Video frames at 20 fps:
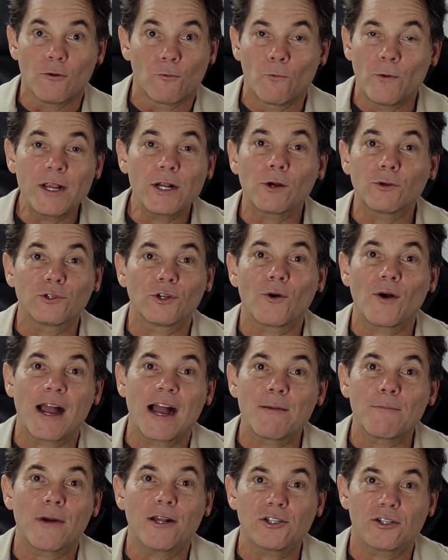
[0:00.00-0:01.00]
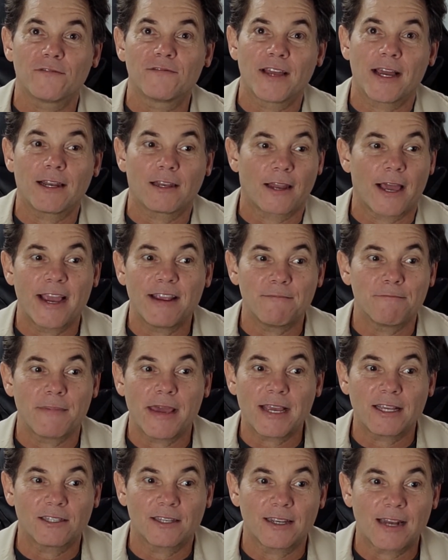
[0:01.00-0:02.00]
We don't know how much of that light
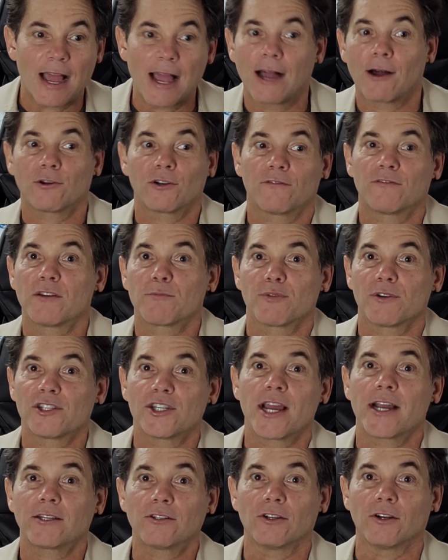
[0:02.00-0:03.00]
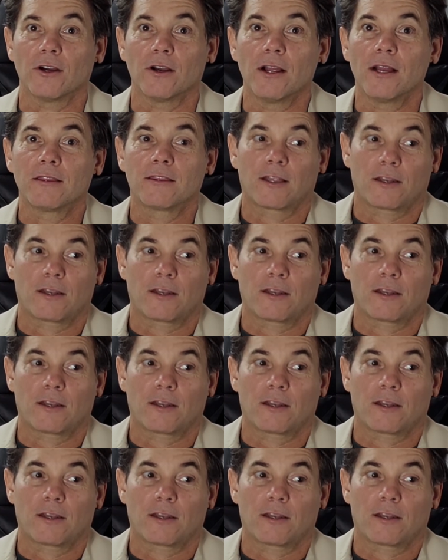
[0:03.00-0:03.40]
makes it out of the projector.